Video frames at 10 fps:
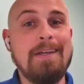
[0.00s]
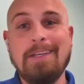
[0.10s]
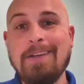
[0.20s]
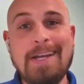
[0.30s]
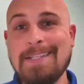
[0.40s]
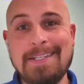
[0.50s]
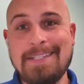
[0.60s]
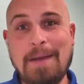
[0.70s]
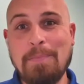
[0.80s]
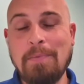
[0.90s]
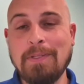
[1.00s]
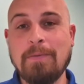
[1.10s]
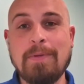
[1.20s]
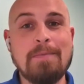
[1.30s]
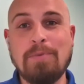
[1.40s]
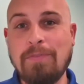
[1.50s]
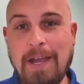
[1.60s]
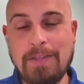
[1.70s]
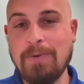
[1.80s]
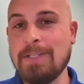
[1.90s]
You guys need to step up a little bit and
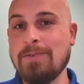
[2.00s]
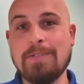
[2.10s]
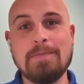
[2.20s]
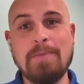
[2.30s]
provide the resources,